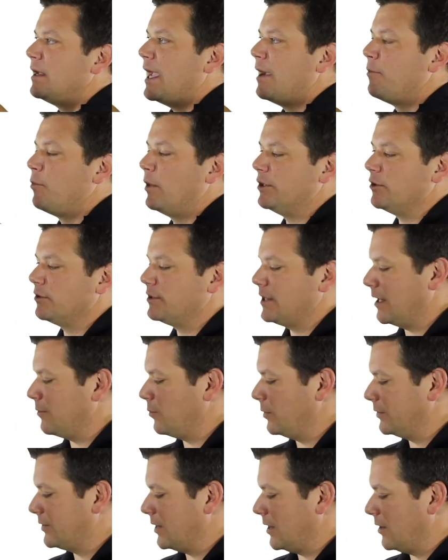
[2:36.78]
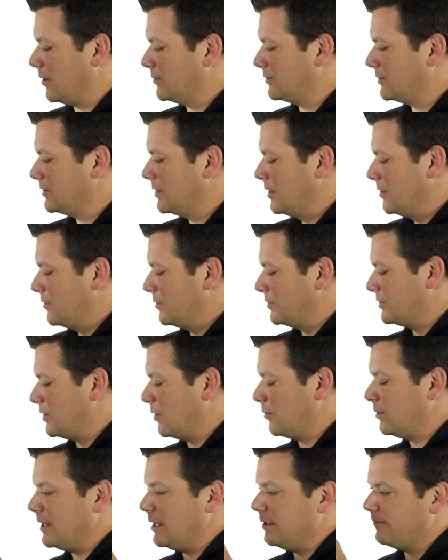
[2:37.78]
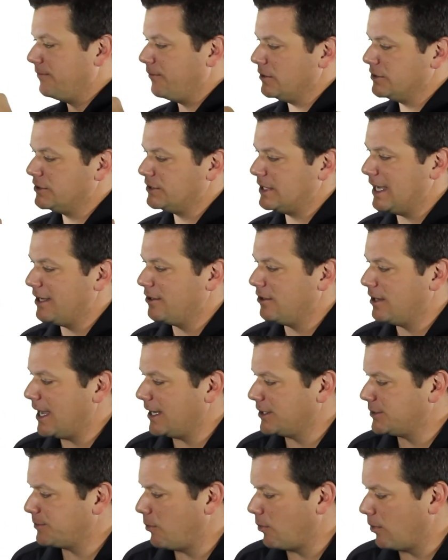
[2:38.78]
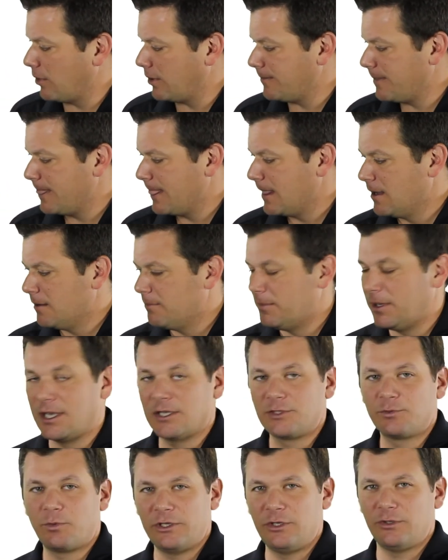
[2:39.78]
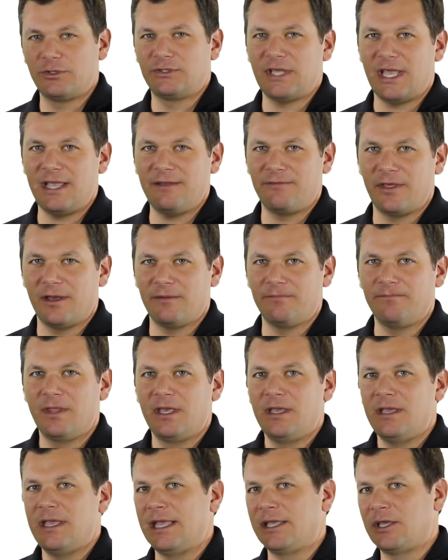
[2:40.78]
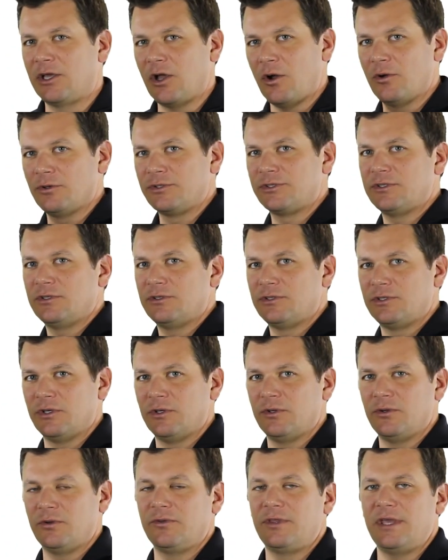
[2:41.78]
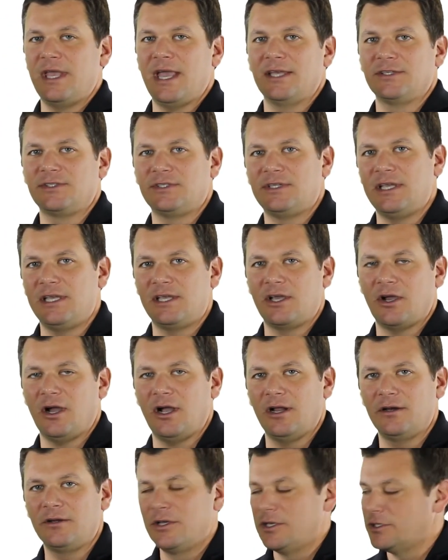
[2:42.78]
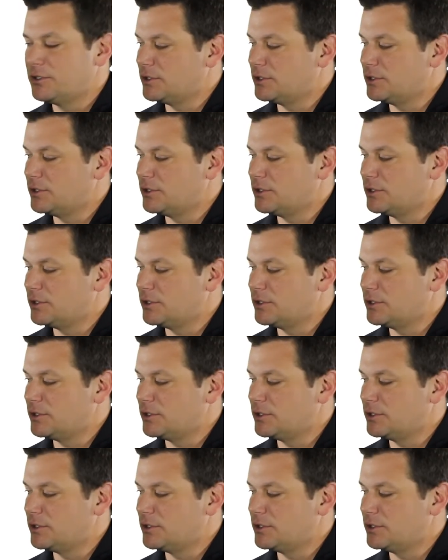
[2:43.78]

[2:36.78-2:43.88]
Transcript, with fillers: And when you're done with those, there's no need for a standard export because when you save them, it goes to the SD card.